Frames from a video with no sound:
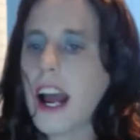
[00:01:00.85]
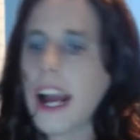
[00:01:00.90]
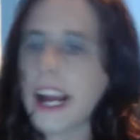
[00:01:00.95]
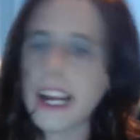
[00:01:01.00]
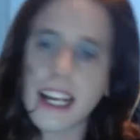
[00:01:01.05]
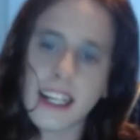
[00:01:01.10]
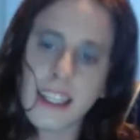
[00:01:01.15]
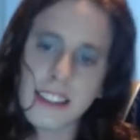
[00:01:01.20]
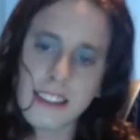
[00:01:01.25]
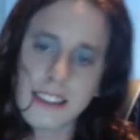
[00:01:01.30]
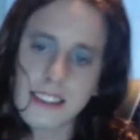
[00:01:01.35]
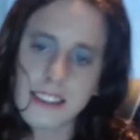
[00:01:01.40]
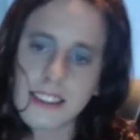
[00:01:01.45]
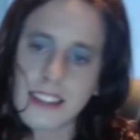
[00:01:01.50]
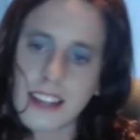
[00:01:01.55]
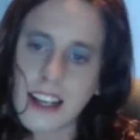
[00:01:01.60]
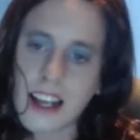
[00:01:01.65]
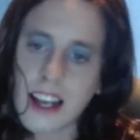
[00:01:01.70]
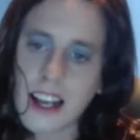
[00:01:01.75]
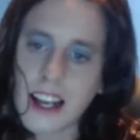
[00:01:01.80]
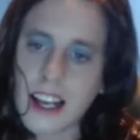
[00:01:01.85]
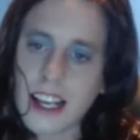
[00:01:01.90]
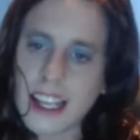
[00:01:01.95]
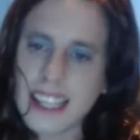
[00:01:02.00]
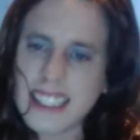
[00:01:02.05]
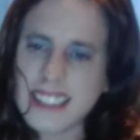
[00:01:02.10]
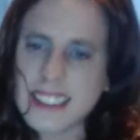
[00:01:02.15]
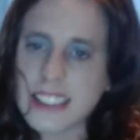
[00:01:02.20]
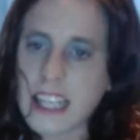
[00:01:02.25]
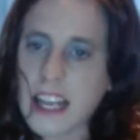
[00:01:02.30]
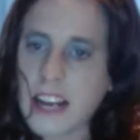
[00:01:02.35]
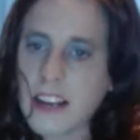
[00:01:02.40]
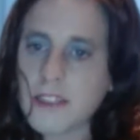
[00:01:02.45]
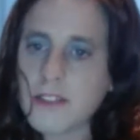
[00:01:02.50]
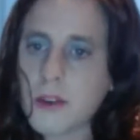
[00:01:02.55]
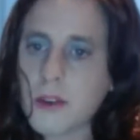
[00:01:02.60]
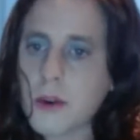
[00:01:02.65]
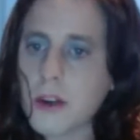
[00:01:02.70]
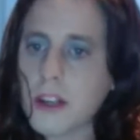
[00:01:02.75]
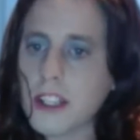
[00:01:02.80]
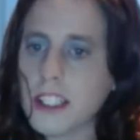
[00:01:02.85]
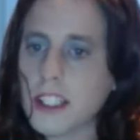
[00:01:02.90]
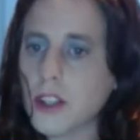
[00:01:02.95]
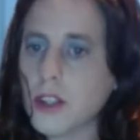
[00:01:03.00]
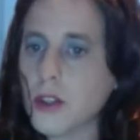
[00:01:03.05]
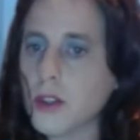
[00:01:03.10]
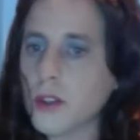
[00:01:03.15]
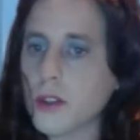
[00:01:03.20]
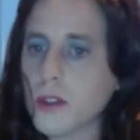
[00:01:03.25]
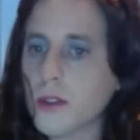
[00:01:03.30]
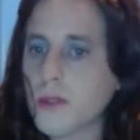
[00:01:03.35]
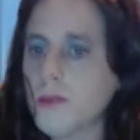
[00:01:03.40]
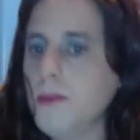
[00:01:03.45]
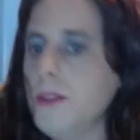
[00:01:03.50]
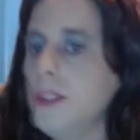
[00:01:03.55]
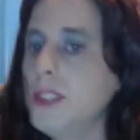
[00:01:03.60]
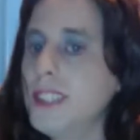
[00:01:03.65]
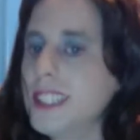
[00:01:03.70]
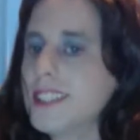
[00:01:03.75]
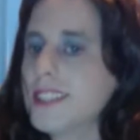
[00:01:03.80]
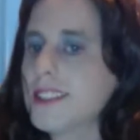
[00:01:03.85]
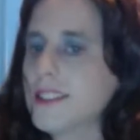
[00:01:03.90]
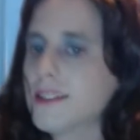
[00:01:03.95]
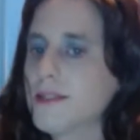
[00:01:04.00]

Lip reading: I guess it's time for a little music.